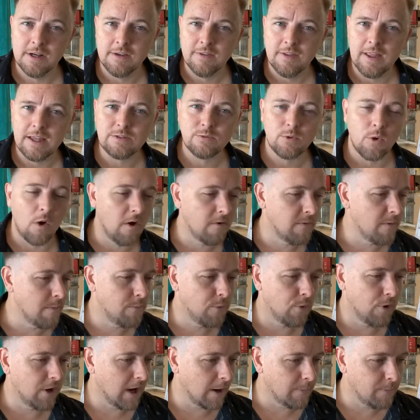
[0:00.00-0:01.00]
That's why I've been
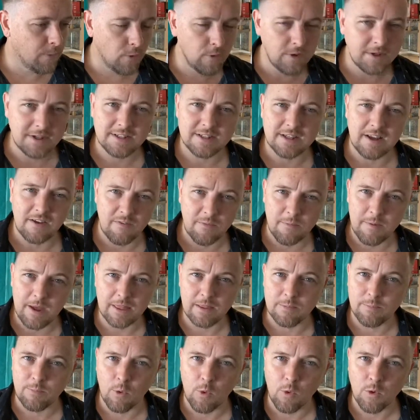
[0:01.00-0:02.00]
putting up all this stuff about
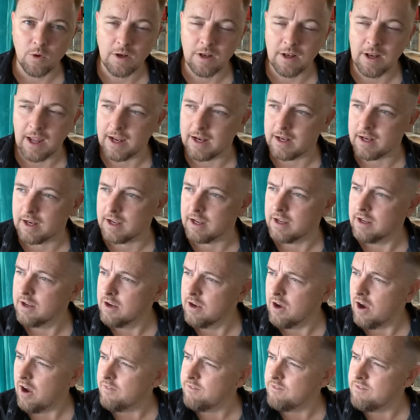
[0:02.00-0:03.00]
the portal lately.
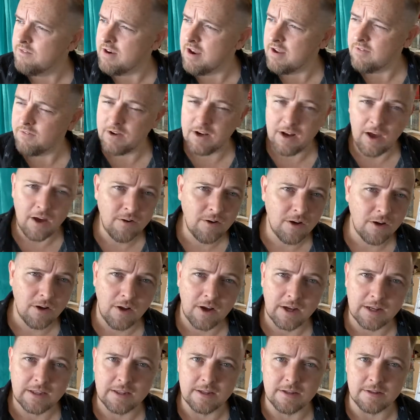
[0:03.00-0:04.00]
I've never known it
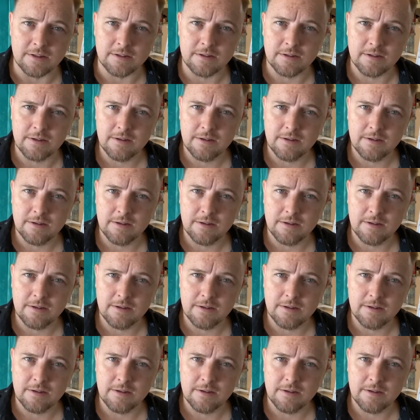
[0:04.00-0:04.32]
like this.